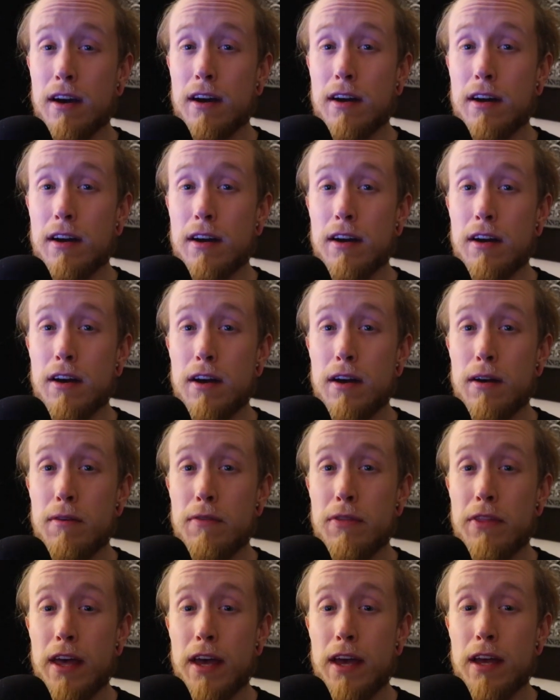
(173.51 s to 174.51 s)
uh,
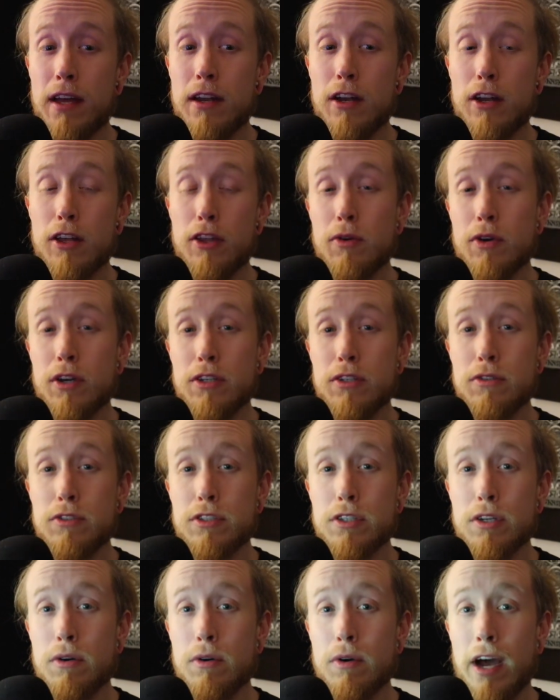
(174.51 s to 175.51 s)
then you can do
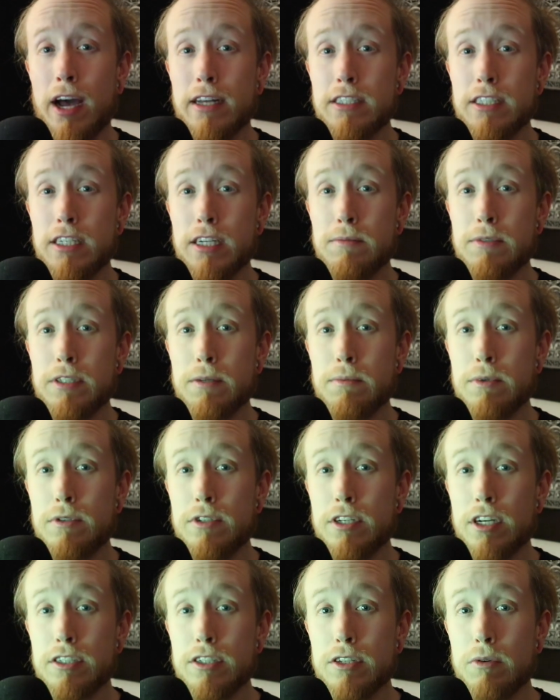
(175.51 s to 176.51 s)
so at James W.
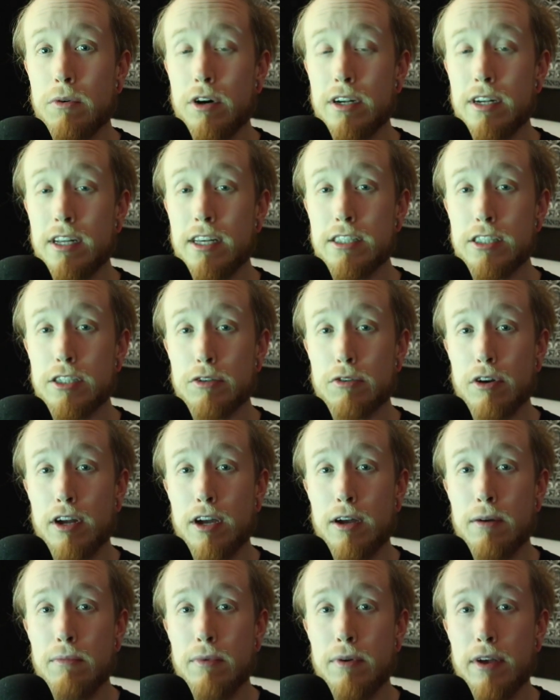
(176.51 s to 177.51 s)
Jesso on
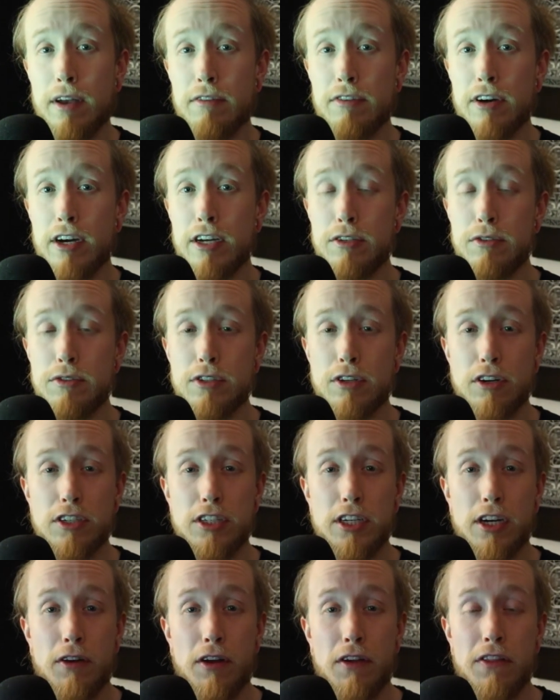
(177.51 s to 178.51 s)
Instagram. If I do start
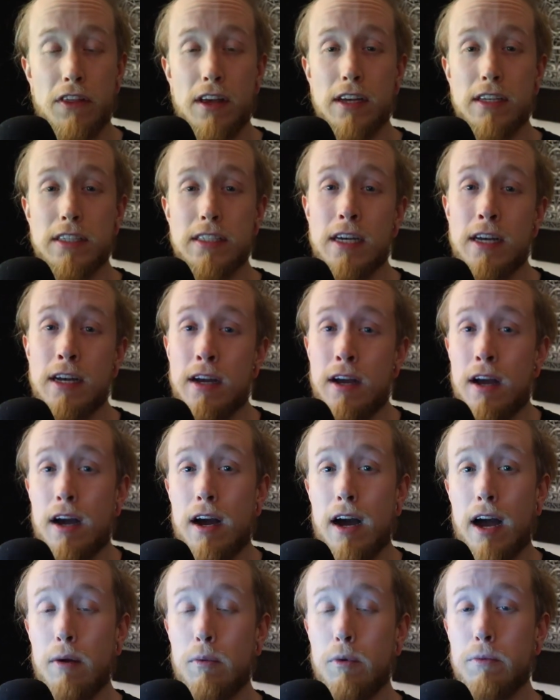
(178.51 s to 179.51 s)
sharing things,
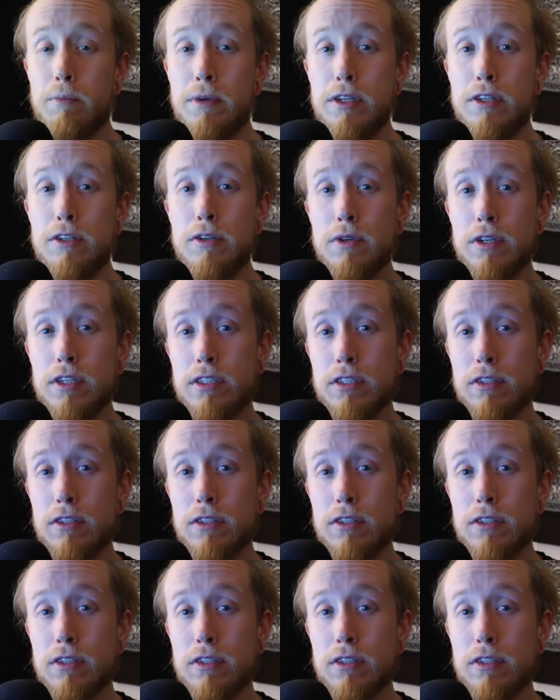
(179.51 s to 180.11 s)
I will be doing